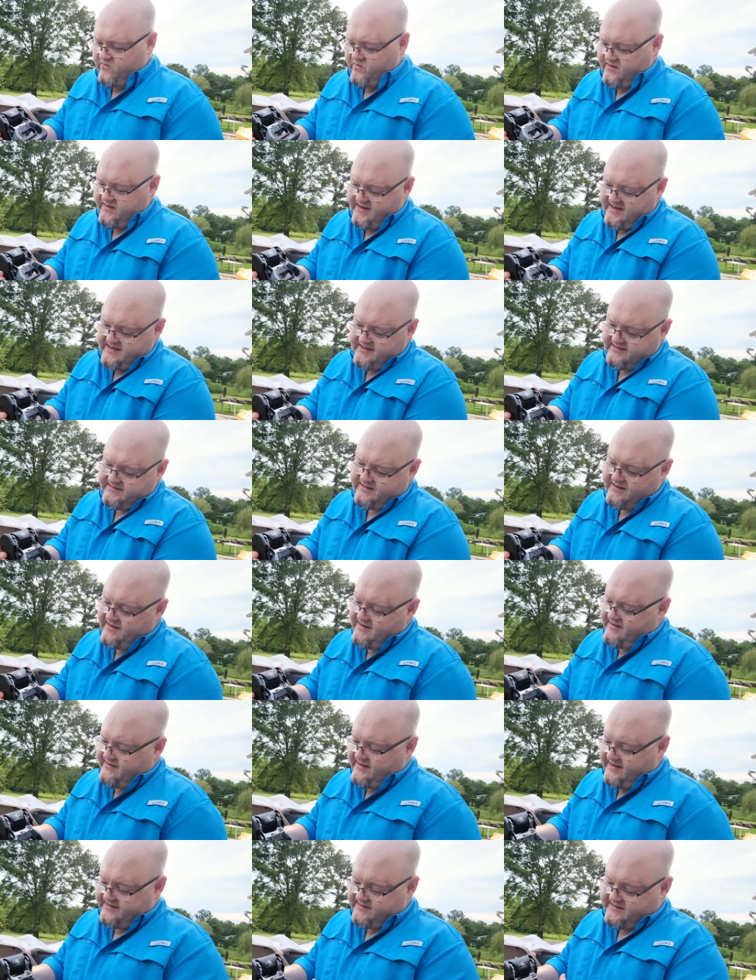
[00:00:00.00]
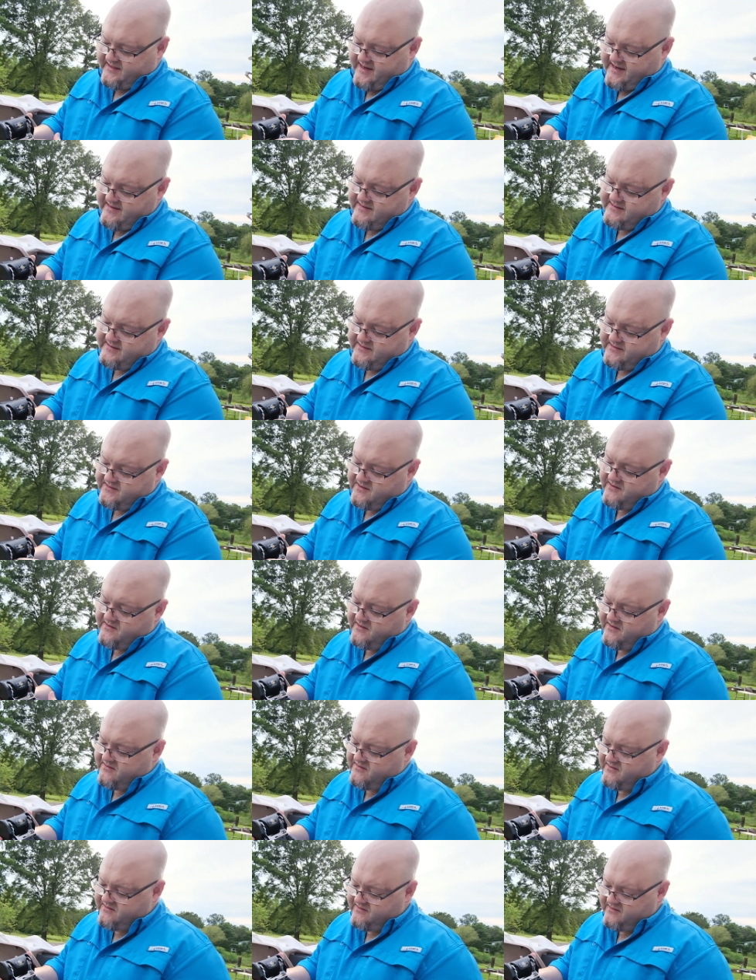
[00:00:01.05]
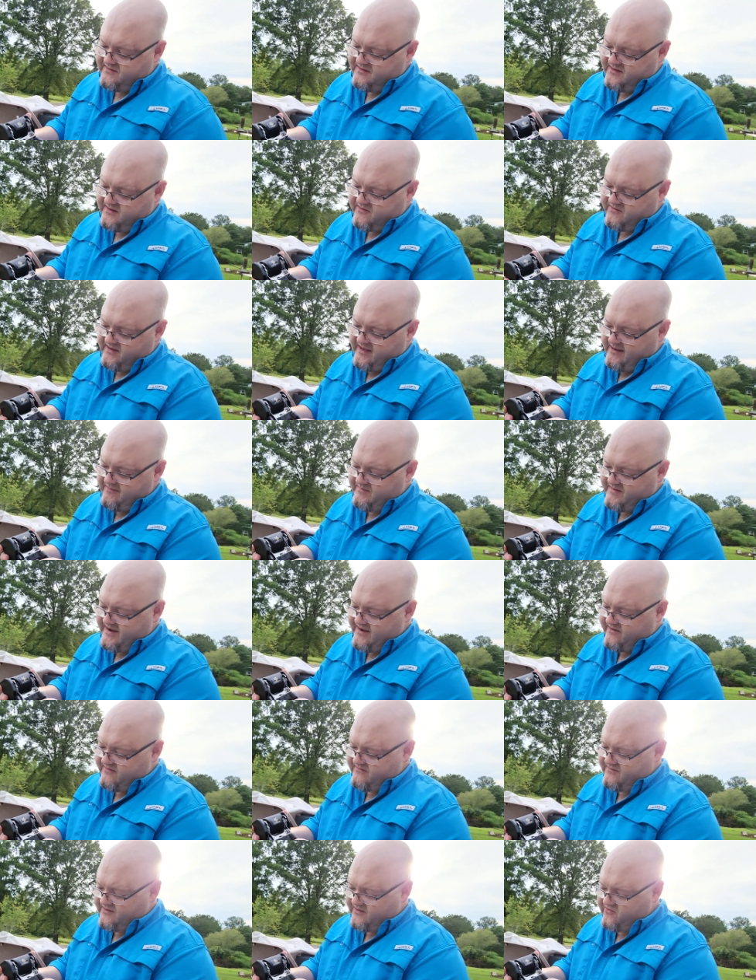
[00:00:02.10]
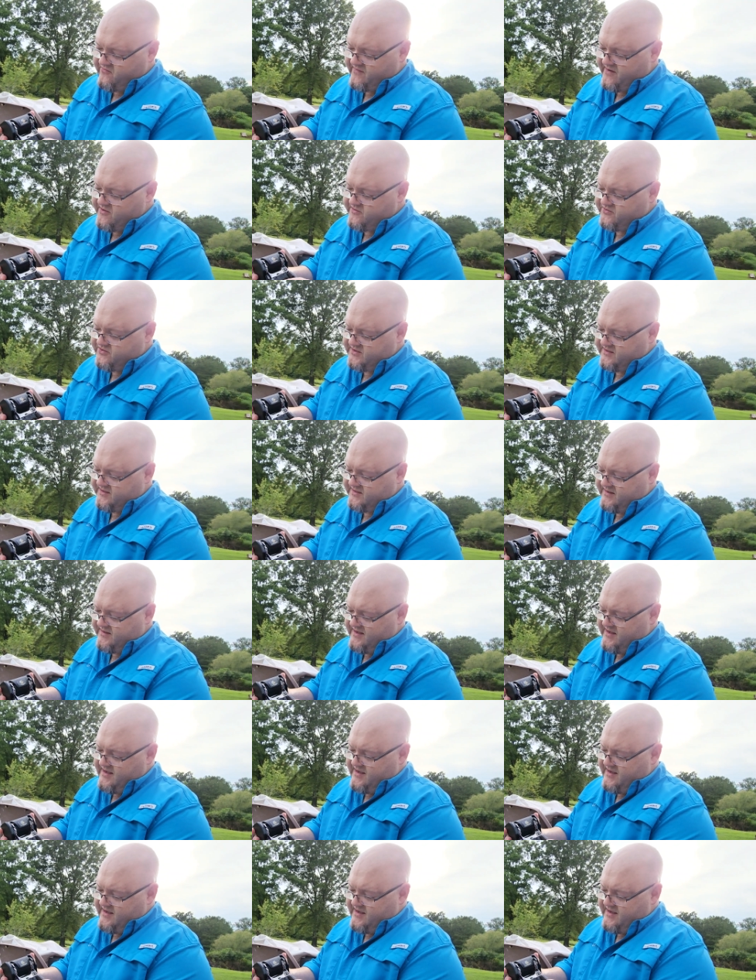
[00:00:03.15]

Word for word: With these, that stainless is going to, you know, keep down the corrosion